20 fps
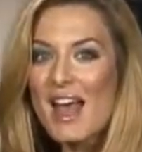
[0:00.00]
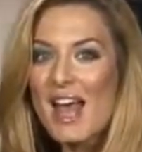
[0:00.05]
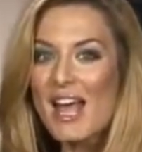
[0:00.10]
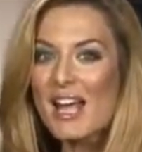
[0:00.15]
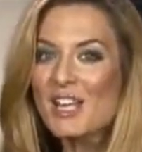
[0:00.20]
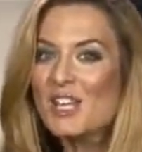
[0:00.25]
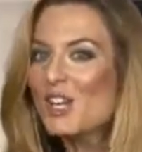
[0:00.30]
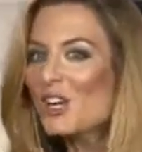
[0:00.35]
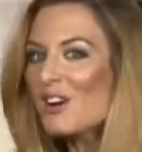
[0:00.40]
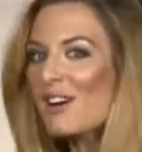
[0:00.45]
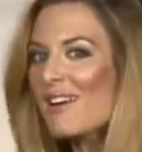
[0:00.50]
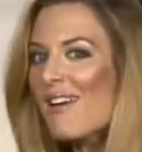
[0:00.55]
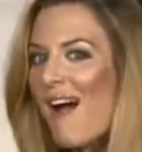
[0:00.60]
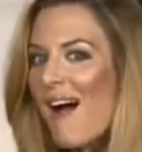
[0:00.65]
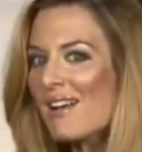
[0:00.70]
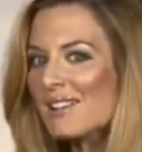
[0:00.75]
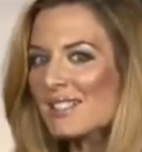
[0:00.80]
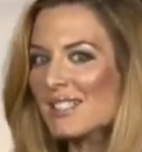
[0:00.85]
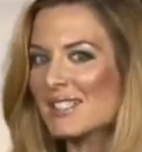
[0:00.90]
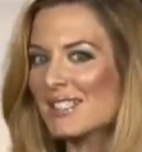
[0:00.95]
and
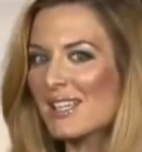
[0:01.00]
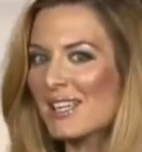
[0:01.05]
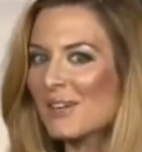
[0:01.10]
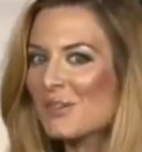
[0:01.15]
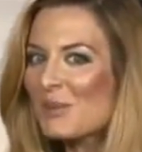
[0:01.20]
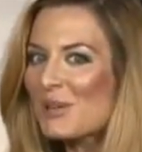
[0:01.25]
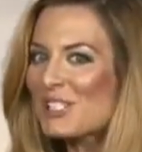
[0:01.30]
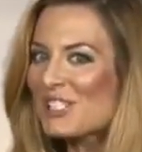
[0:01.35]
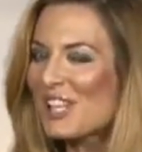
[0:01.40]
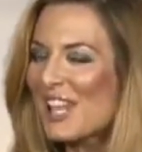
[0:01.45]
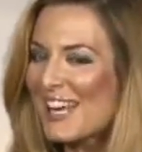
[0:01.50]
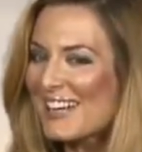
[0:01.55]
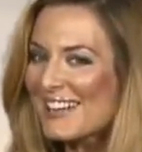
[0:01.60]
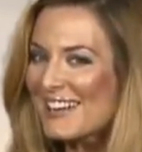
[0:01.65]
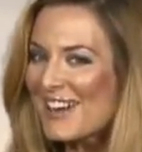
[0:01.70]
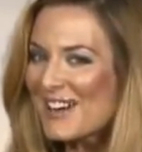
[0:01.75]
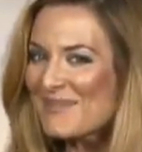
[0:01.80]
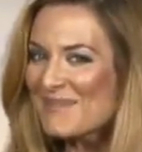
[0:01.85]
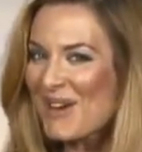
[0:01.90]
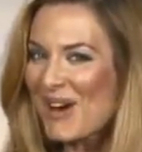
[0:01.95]
Curiosity, which
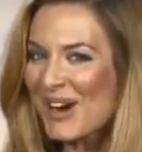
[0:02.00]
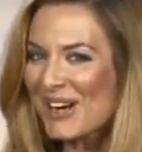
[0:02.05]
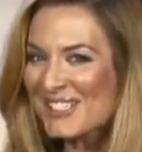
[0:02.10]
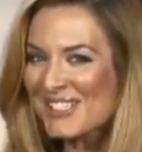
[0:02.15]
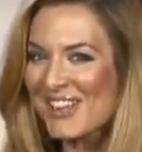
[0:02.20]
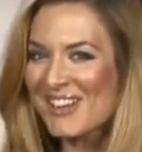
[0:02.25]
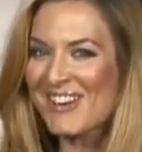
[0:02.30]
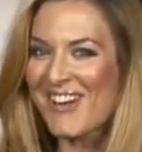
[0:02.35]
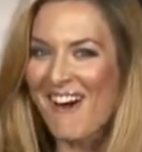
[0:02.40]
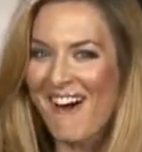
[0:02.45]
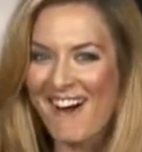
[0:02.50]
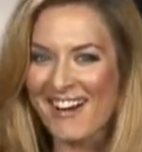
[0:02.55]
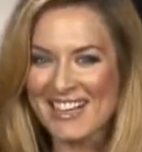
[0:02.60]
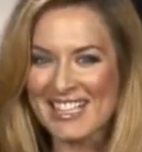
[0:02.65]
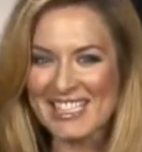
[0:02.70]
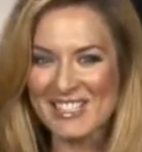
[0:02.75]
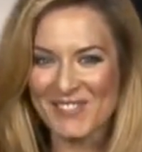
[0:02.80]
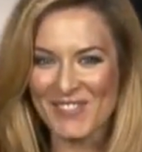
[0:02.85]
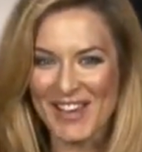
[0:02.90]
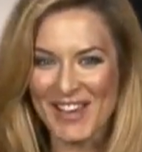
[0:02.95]
landed on Mars on
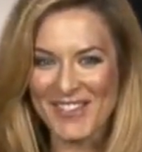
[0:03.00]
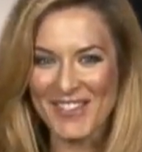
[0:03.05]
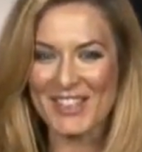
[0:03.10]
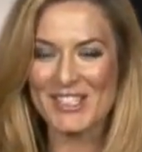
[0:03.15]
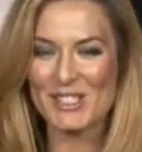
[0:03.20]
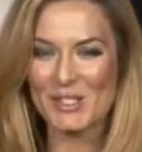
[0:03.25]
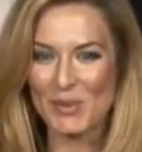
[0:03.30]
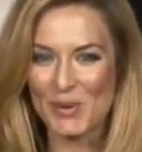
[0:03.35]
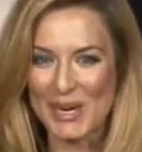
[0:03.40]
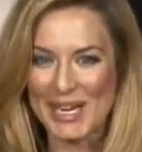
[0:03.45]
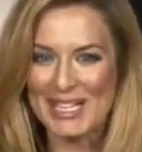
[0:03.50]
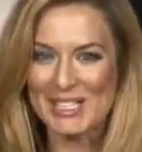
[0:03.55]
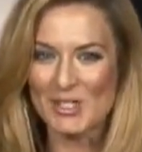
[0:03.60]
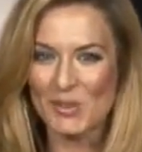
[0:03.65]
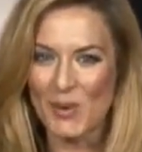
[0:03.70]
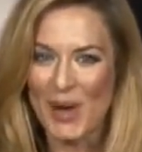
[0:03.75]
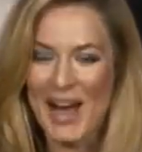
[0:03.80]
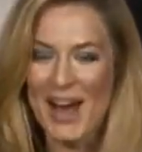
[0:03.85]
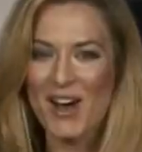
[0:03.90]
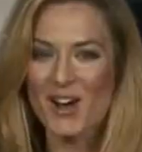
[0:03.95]
August 5,
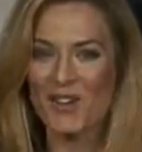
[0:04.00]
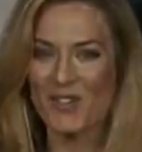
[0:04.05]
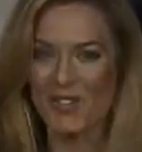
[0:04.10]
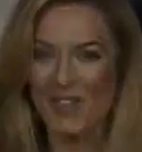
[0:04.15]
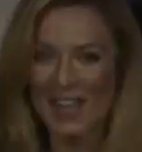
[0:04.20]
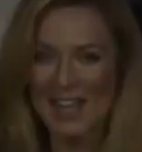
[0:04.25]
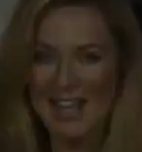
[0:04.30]
2012.